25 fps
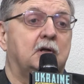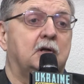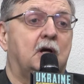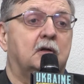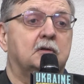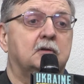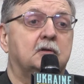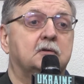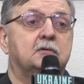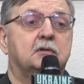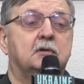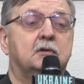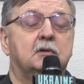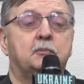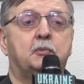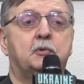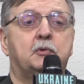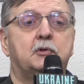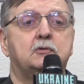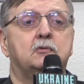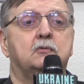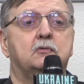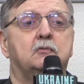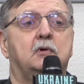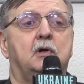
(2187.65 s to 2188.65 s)
the
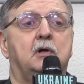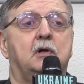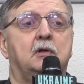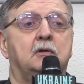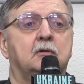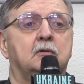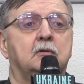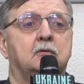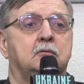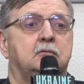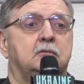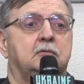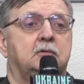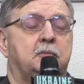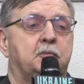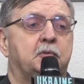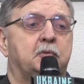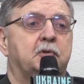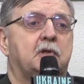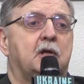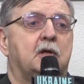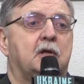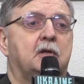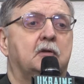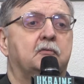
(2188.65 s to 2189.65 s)
competence of local
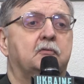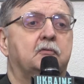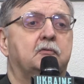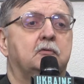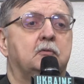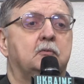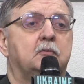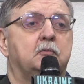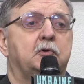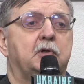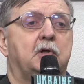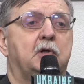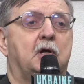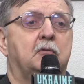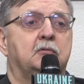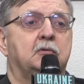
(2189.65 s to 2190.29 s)
authorities.